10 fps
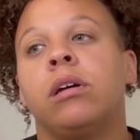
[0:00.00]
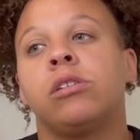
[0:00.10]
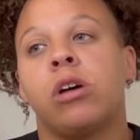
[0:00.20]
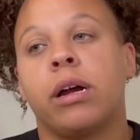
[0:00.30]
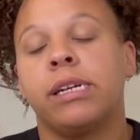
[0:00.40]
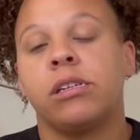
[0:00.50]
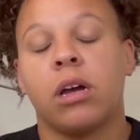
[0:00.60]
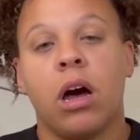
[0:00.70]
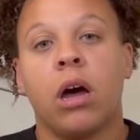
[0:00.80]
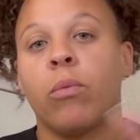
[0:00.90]
talking to
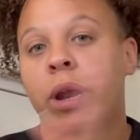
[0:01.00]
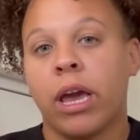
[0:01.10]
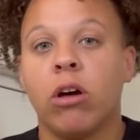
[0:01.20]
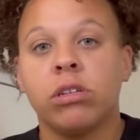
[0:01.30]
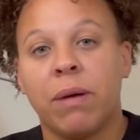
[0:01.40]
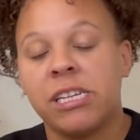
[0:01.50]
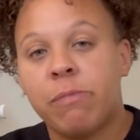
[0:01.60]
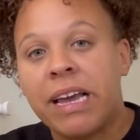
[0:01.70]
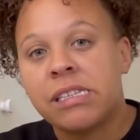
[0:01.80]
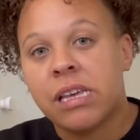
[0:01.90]
God. When I go to my
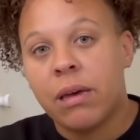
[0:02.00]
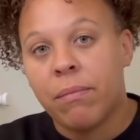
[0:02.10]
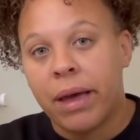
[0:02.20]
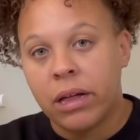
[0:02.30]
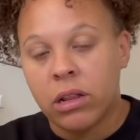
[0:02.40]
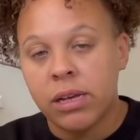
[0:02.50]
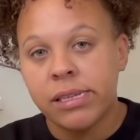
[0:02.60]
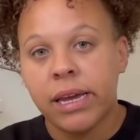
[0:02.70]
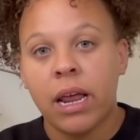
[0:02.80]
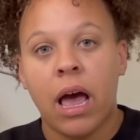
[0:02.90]
space in my
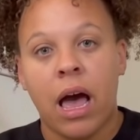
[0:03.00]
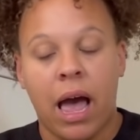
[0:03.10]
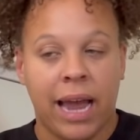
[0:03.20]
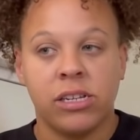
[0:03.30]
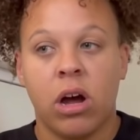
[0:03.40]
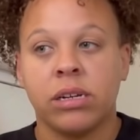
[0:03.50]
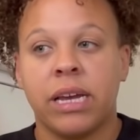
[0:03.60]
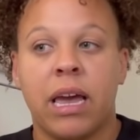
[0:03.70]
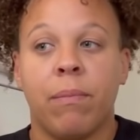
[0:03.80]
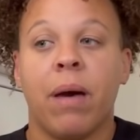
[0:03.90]
closet, I talk to
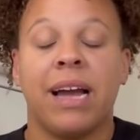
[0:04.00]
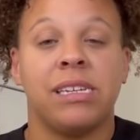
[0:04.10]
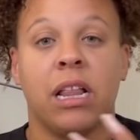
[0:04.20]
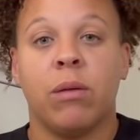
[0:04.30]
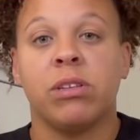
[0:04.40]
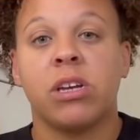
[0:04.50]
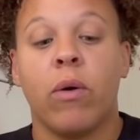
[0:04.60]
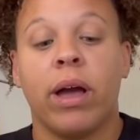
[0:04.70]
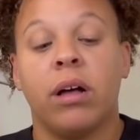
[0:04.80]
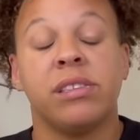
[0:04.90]
him. I tell him what's
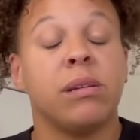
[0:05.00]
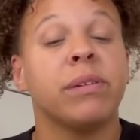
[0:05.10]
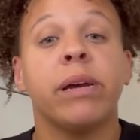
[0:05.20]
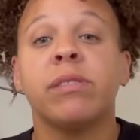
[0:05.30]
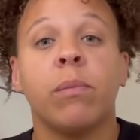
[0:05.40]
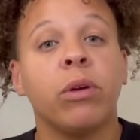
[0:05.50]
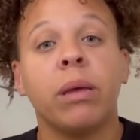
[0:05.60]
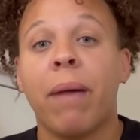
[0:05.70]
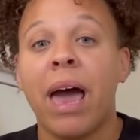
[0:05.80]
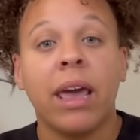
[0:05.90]
going on. Sometimes I'm really
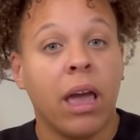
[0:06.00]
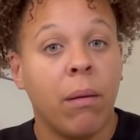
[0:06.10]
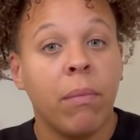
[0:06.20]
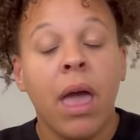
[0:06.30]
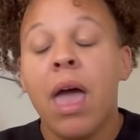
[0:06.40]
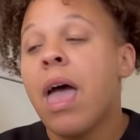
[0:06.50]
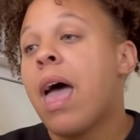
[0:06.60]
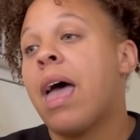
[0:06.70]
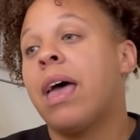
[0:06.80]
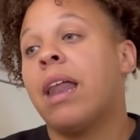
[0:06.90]
mad at him
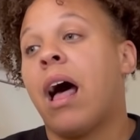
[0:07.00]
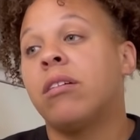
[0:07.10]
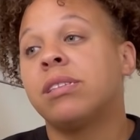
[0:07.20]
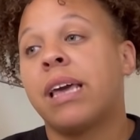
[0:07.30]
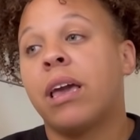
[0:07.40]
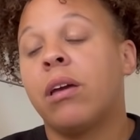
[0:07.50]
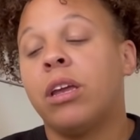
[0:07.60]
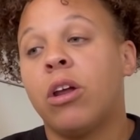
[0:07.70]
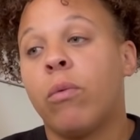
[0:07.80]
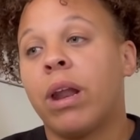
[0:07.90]
and I'll say, you
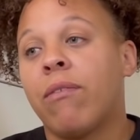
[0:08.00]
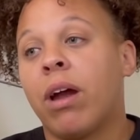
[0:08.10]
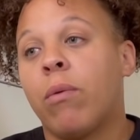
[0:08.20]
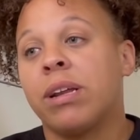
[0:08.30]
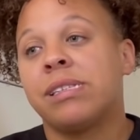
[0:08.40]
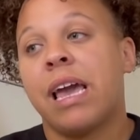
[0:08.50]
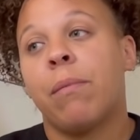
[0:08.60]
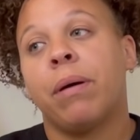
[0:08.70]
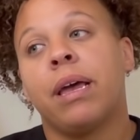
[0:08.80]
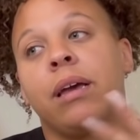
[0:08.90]
know, whatever I want to say.
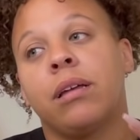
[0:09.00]
But